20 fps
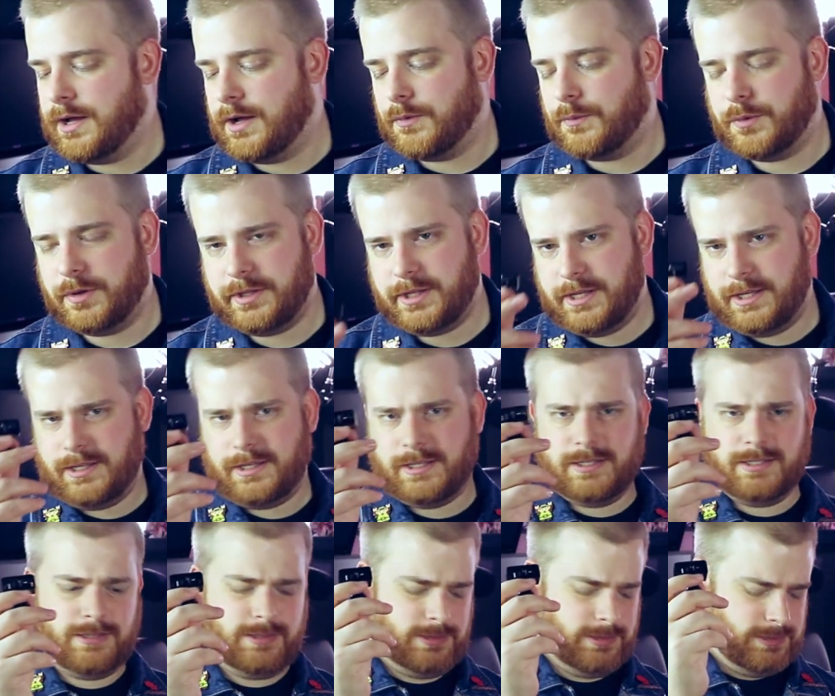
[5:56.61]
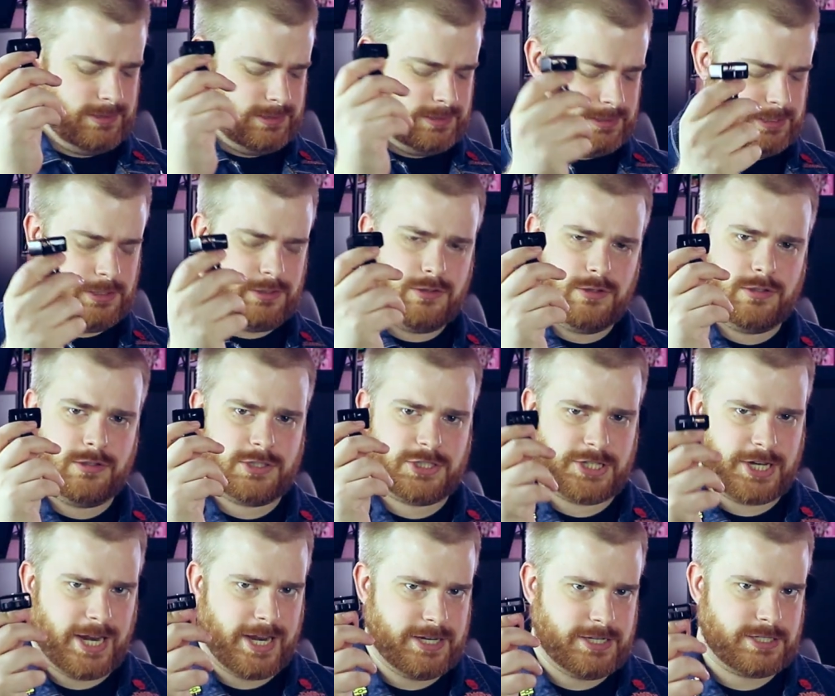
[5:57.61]
Really little
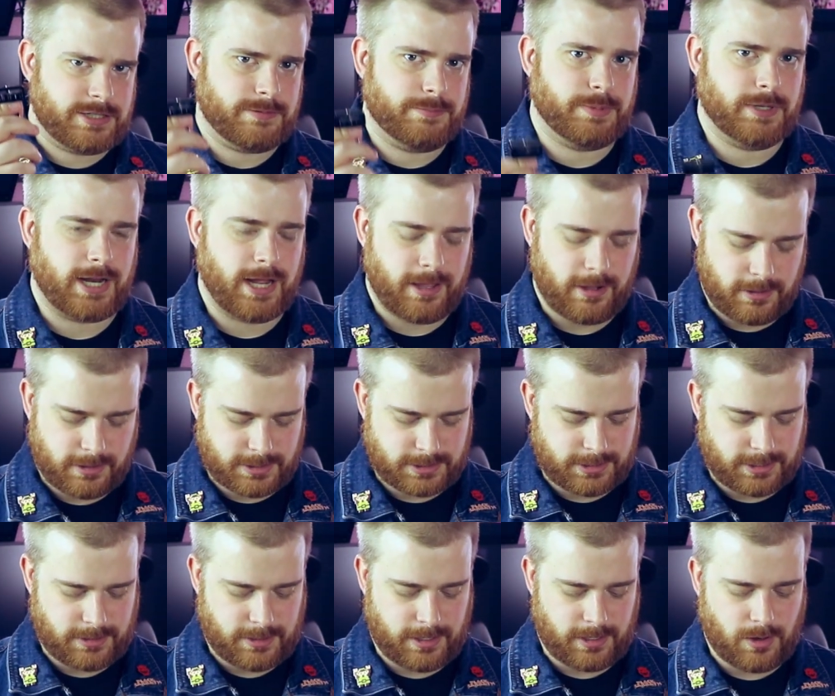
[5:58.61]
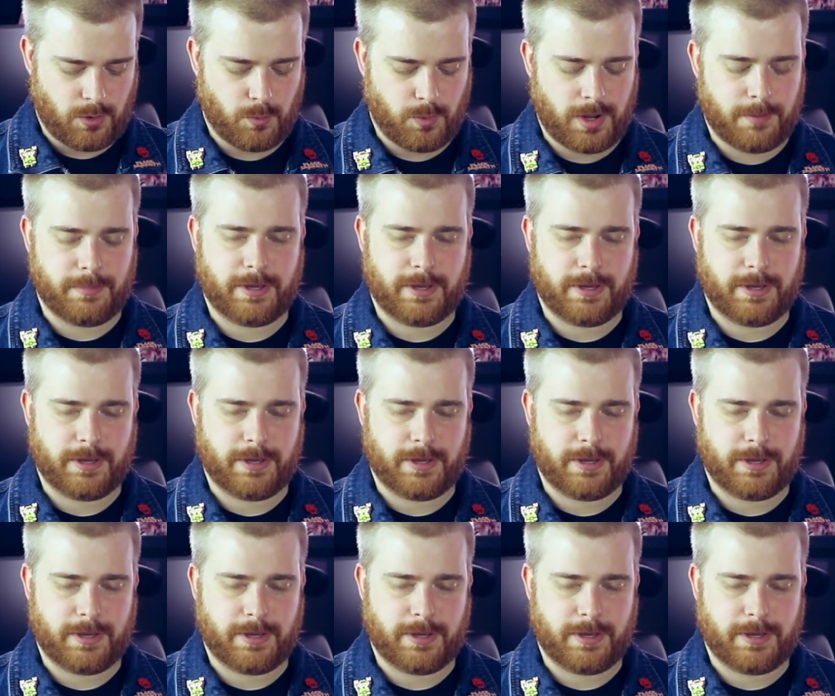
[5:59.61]
change, but I honestly think a way